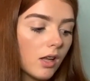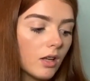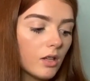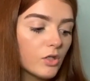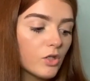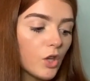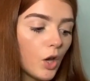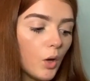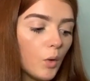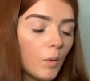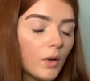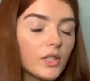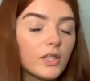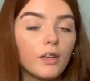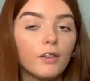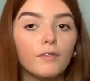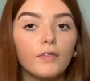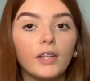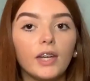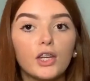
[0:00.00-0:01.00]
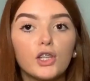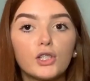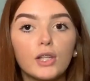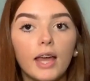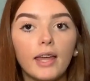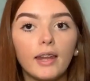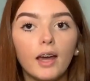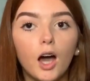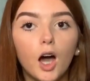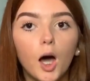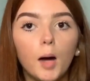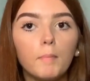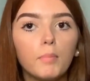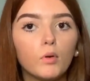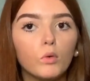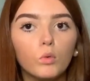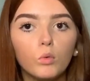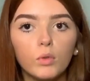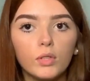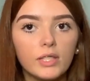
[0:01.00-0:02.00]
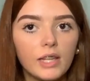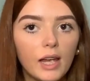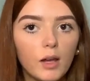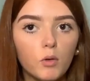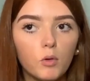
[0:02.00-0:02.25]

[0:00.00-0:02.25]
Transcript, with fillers: so once I finish setting it up, all the data